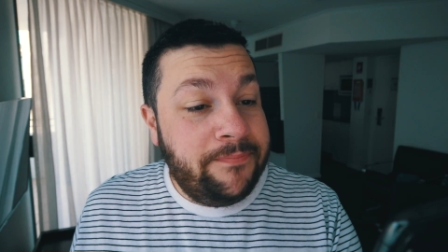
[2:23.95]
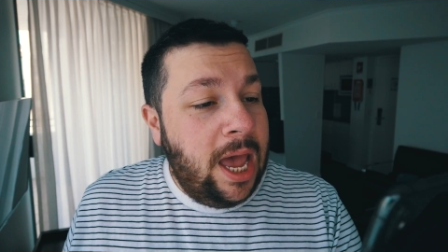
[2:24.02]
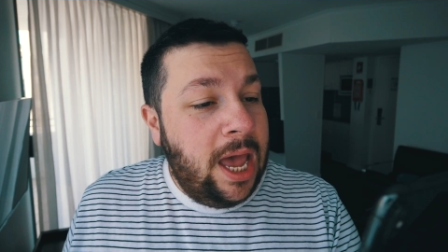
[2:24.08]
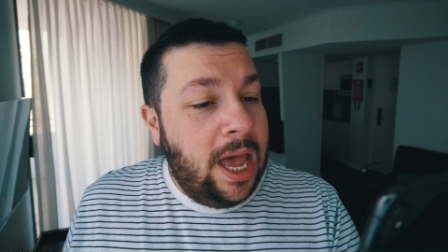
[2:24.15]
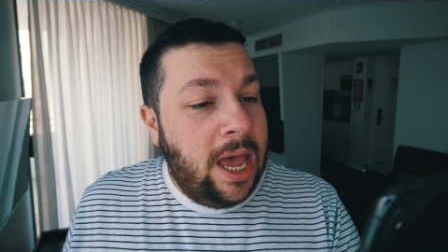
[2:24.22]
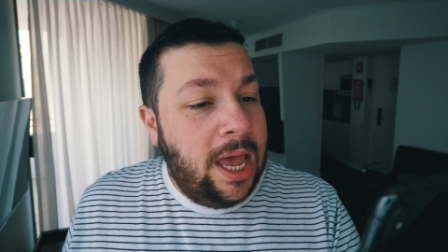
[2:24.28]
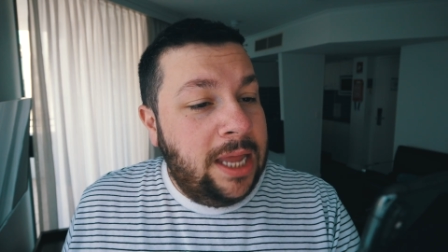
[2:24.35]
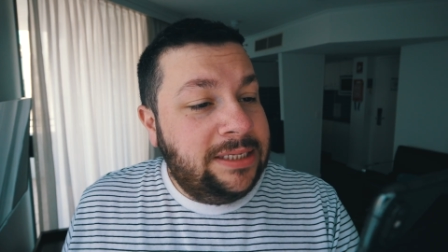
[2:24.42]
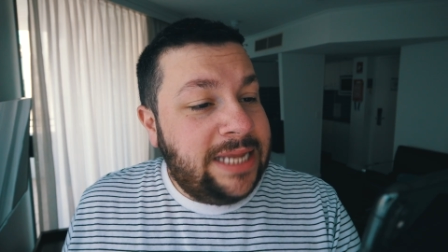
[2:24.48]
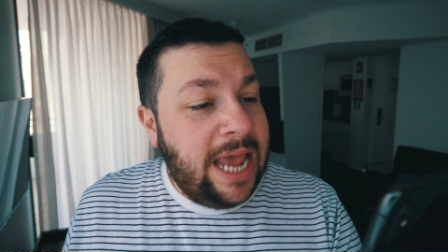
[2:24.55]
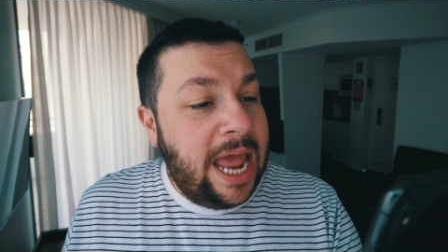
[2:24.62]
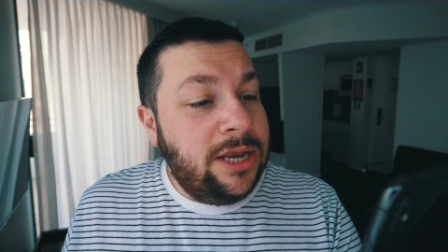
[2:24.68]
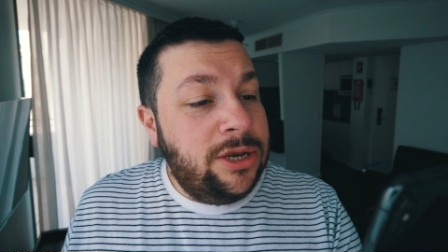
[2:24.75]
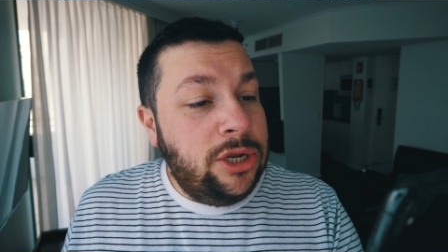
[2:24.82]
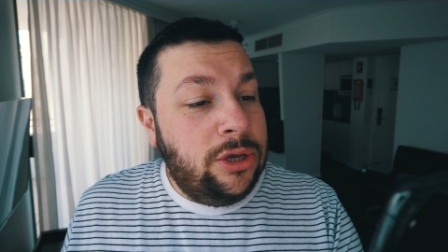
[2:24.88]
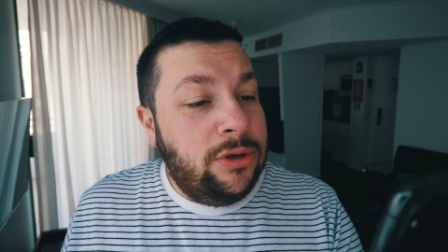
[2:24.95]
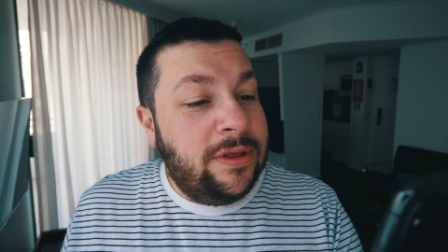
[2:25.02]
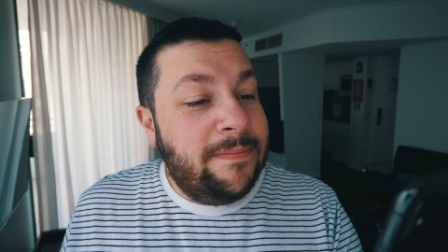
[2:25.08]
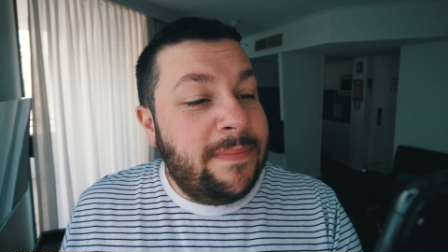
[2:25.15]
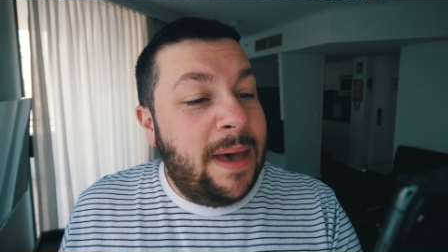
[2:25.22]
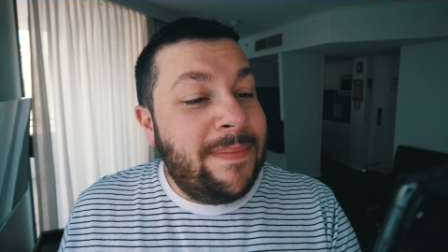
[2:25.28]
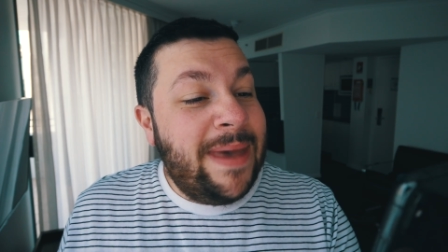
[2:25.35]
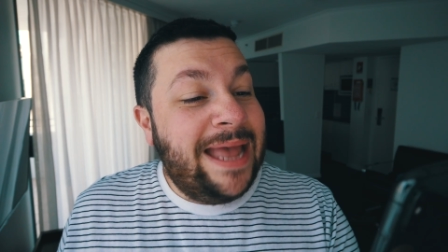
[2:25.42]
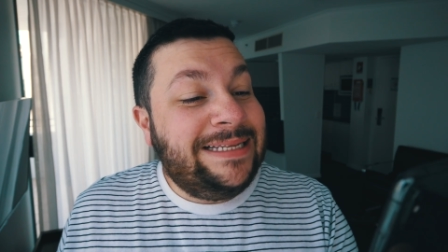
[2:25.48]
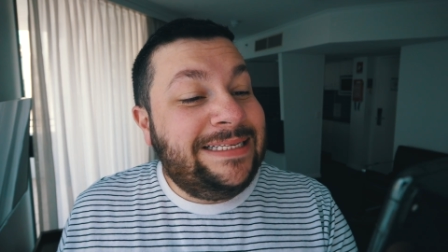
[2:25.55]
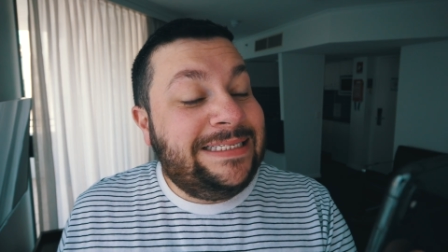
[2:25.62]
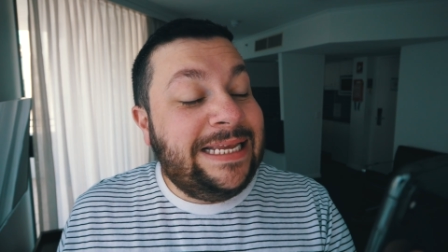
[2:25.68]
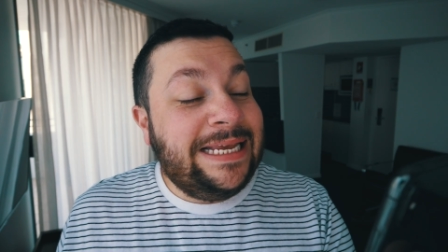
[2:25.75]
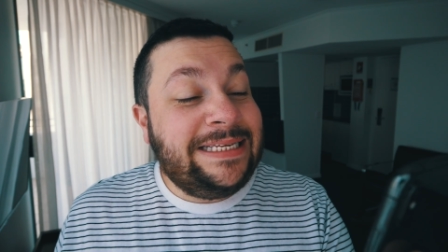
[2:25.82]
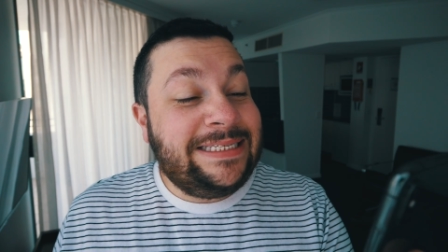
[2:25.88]
Dad knew that Mum had
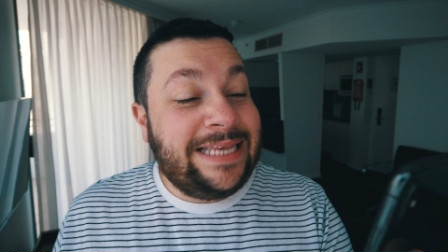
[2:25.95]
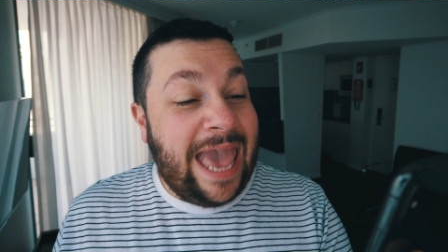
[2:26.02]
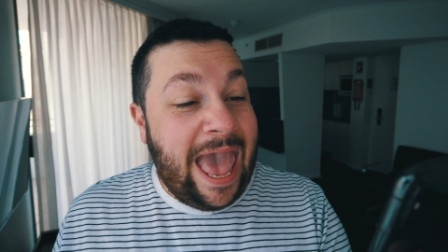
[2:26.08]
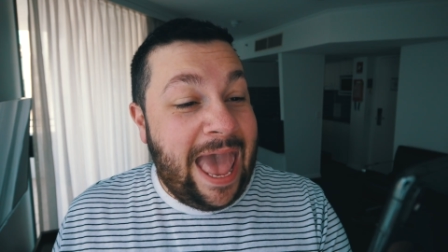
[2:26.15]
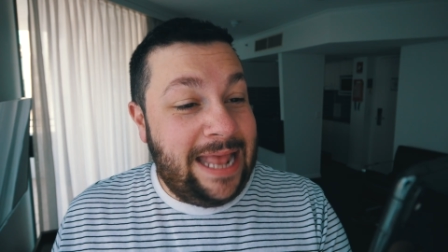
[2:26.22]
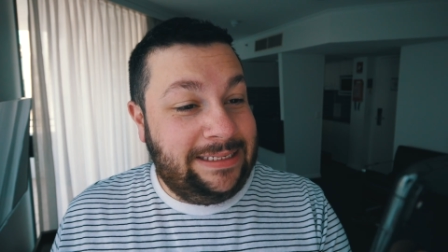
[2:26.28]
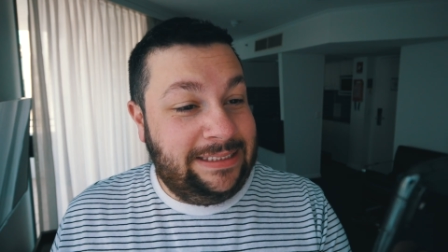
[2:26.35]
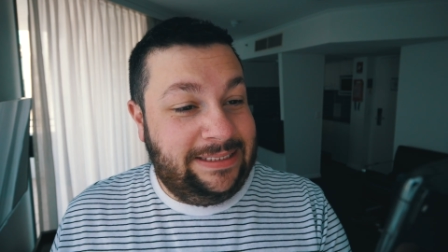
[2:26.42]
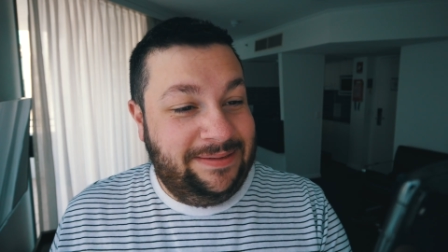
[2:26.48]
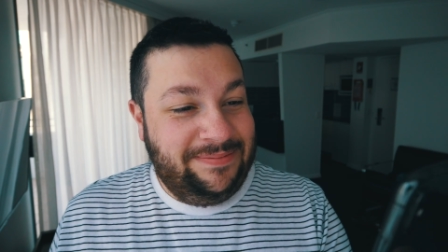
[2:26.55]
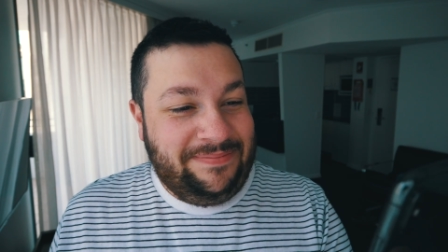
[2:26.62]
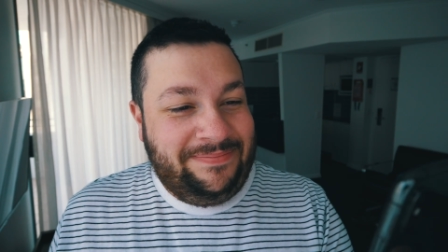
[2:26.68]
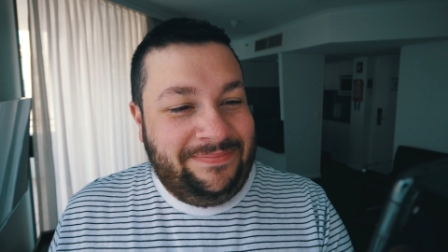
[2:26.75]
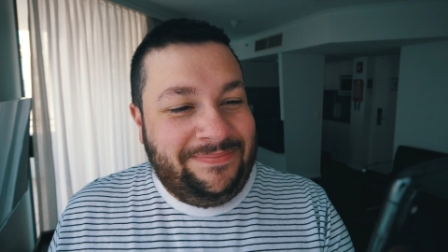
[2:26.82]
6 cats.